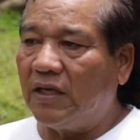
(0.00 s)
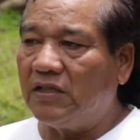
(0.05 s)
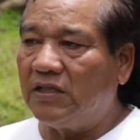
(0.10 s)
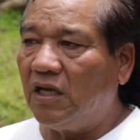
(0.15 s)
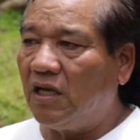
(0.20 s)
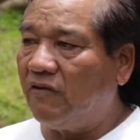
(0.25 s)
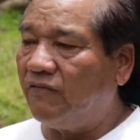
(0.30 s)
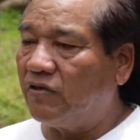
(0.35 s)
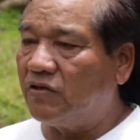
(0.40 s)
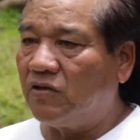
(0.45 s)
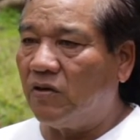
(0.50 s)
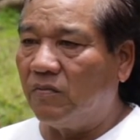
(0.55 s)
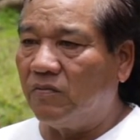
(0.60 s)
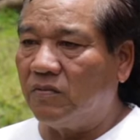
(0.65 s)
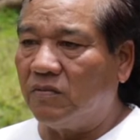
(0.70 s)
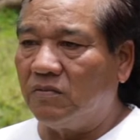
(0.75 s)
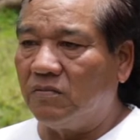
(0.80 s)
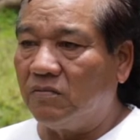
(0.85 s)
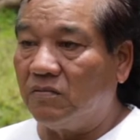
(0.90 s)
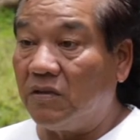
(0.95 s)
I stayed here for
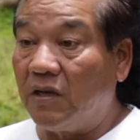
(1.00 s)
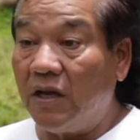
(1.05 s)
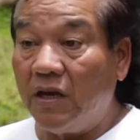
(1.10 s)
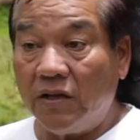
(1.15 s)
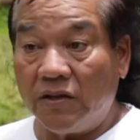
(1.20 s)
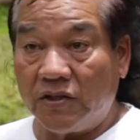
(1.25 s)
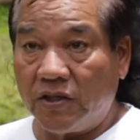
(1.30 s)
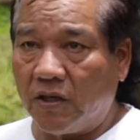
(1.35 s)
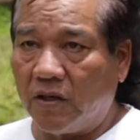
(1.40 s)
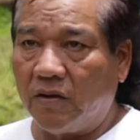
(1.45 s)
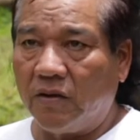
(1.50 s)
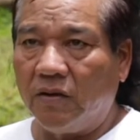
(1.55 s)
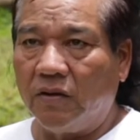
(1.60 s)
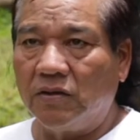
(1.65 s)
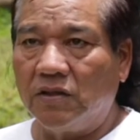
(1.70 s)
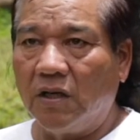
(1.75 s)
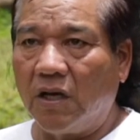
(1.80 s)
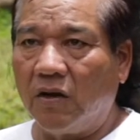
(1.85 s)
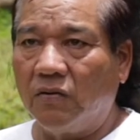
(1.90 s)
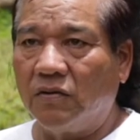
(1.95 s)
some days here
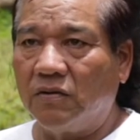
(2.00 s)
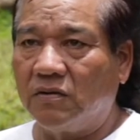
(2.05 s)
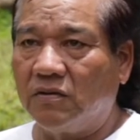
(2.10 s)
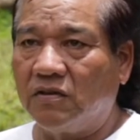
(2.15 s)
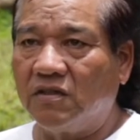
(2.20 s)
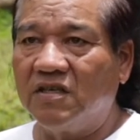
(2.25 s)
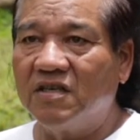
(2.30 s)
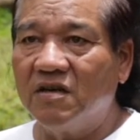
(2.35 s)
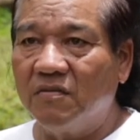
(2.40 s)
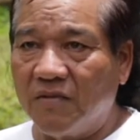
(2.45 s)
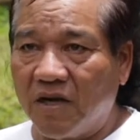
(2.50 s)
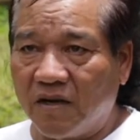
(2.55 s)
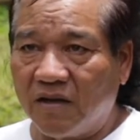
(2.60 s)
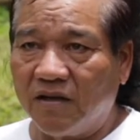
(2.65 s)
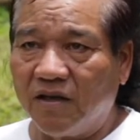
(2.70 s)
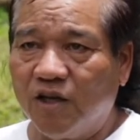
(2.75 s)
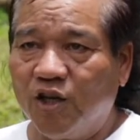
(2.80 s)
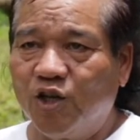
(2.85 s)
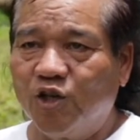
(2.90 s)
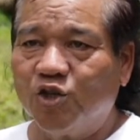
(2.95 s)
until I was summoned